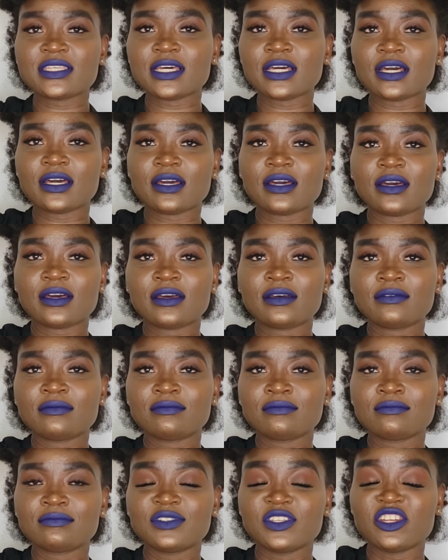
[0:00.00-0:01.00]
the
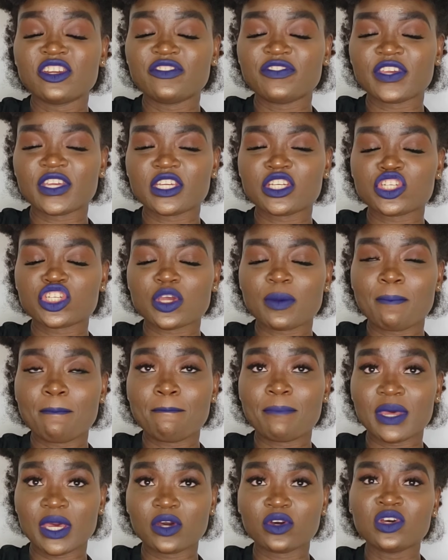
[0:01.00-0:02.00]

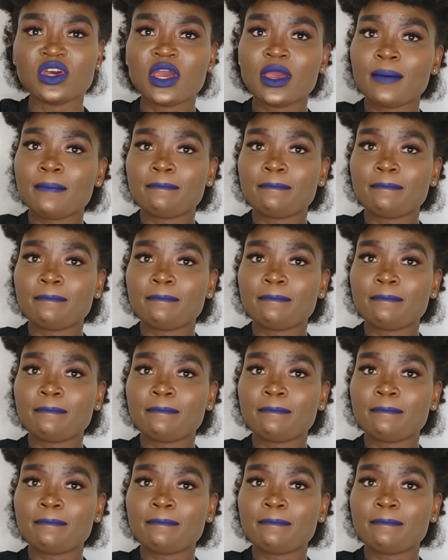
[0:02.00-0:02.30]
notification bell,